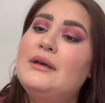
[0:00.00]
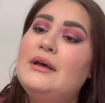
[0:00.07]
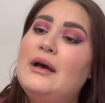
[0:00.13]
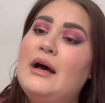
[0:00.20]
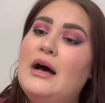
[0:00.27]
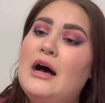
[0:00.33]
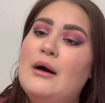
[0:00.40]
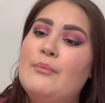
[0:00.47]

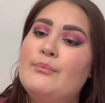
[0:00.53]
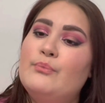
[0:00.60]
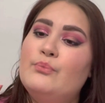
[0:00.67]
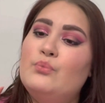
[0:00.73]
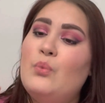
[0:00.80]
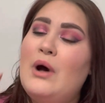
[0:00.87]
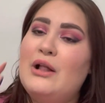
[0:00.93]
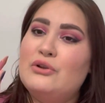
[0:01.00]

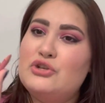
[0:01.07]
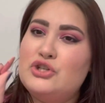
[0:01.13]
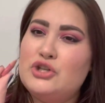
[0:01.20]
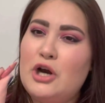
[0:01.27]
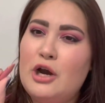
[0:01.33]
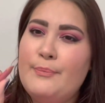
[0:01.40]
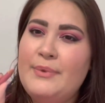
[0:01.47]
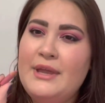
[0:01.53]
while
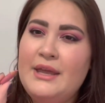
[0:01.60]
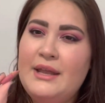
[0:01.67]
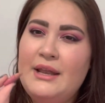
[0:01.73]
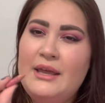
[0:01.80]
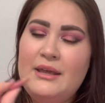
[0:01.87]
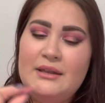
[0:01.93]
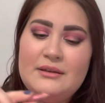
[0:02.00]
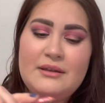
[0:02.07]
sharpening
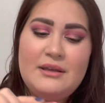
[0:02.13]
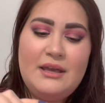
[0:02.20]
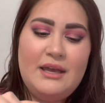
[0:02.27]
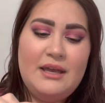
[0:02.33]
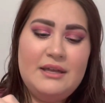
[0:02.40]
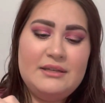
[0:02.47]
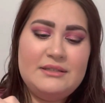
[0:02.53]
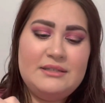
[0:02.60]
it,
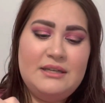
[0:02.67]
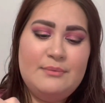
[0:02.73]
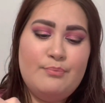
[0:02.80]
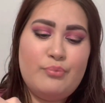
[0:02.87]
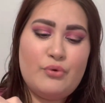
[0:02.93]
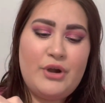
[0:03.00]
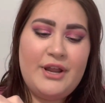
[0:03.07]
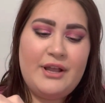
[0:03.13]
it did
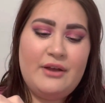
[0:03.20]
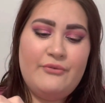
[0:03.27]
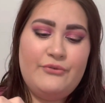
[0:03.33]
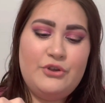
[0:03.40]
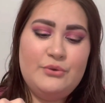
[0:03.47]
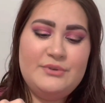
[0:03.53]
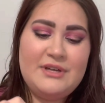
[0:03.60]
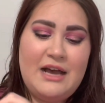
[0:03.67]
break a
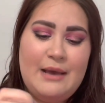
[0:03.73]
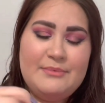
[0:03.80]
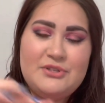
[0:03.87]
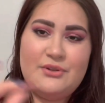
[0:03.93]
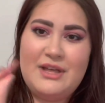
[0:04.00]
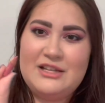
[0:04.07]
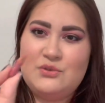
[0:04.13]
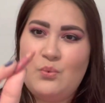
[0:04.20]
few times. So
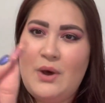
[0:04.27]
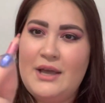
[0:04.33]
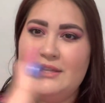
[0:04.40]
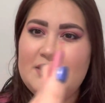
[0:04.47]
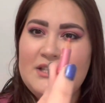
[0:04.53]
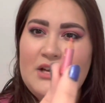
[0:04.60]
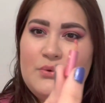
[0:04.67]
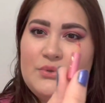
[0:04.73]
that's why
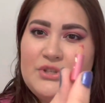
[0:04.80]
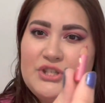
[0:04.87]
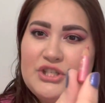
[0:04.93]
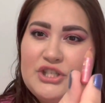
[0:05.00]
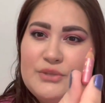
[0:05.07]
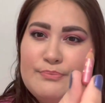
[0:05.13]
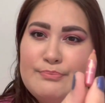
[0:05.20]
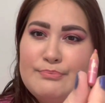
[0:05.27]
it's so
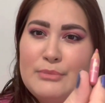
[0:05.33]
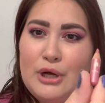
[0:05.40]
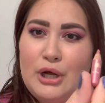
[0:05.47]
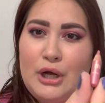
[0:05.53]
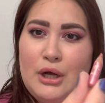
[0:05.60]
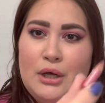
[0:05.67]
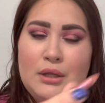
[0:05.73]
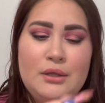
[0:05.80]

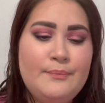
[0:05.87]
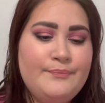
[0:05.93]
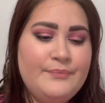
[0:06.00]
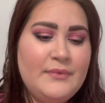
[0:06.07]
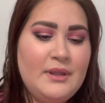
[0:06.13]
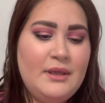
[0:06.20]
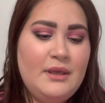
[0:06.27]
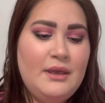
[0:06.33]
small.
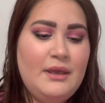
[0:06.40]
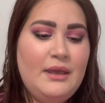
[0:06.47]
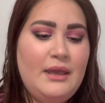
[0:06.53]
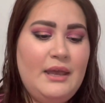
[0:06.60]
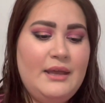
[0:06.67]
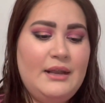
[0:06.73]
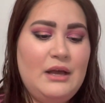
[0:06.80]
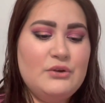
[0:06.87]

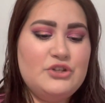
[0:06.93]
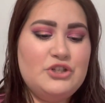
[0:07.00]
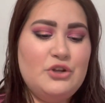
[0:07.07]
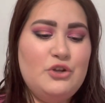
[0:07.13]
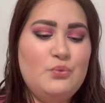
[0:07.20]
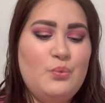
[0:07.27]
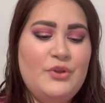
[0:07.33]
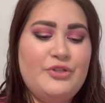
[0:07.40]
And I'll show
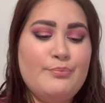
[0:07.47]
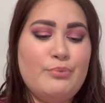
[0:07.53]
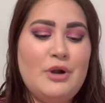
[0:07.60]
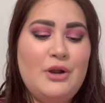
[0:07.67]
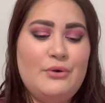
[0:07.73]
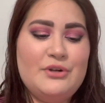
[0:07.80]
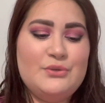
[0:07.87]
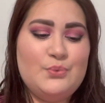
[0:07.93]
you what the
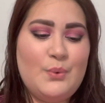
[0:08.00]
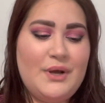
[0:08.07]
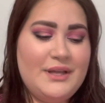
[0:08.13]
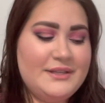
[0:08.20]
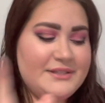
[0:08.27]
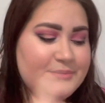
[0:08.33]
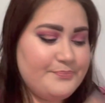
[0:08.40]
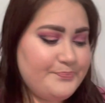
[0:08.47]
progress was